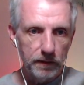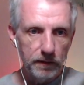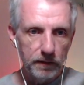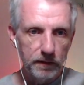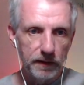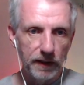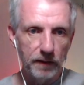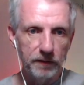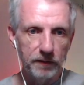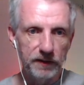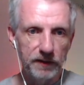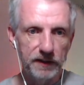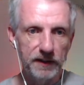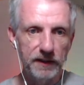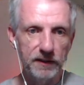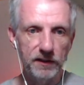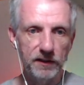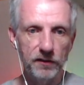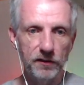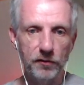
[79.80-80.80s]
That'll be
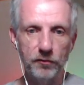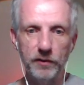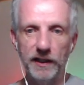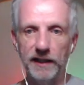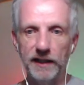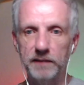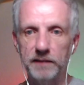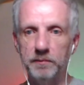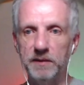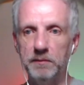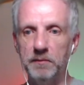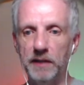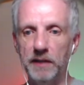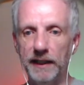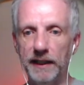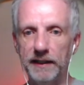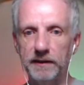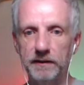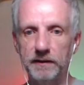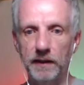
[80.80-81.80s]
CC3 SB
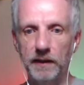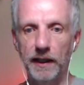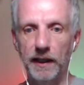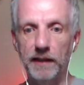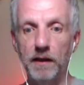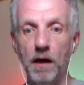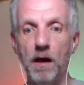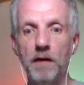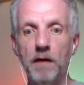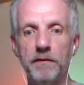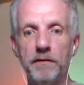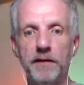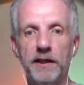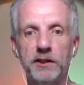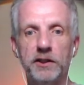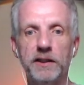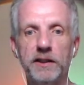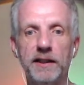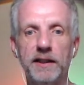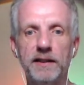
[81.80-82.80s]
bake. And oh, there
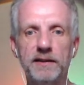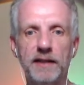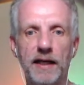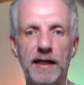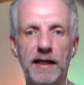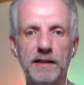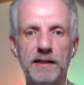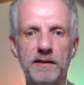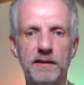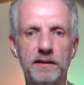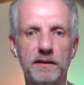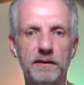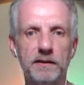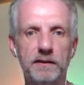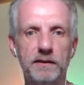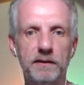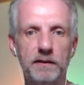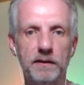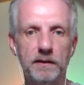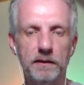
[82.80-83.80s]
she is. And
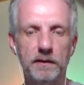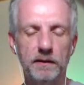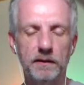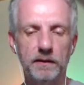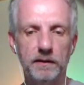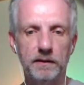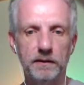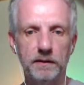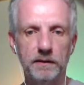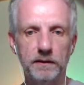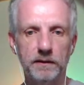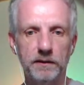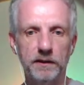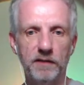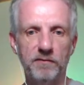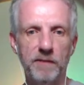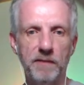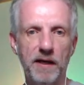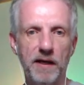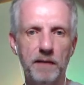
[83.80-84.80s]
do you
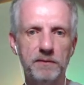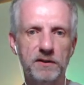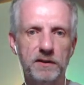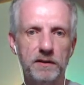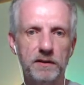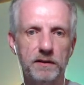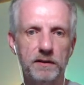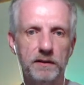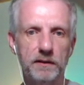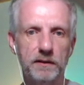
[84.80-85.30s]
have maps?